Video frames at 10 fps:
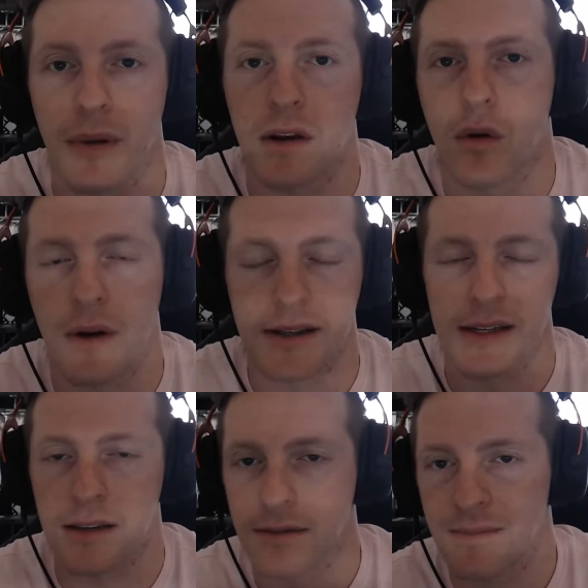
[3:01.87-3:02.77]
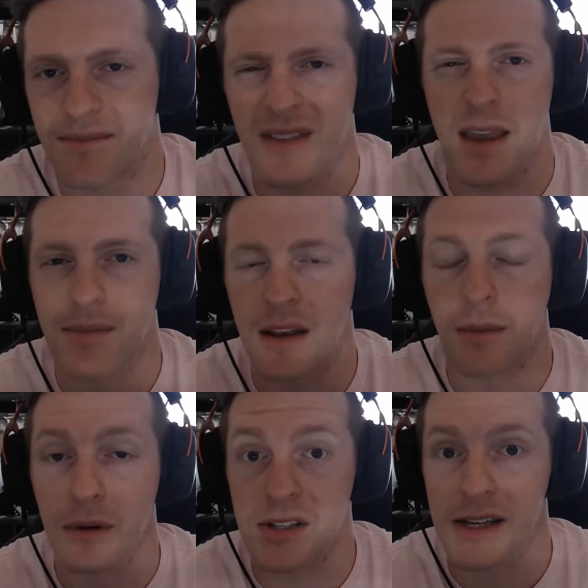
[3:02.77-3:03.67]
Bitcoin to keep the
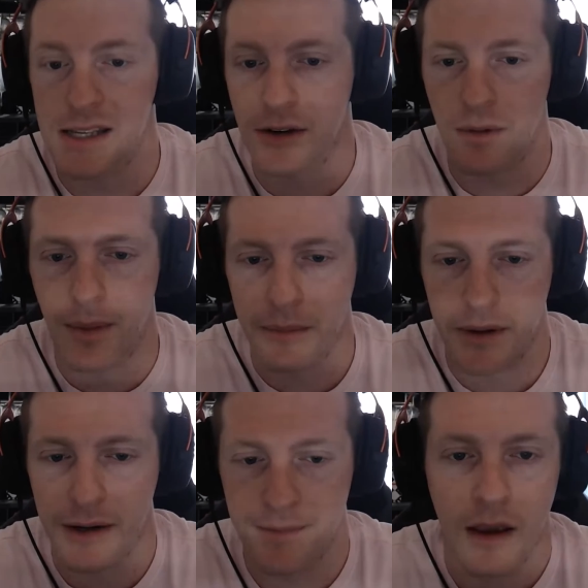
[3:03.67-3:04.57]
numbers easy to remember.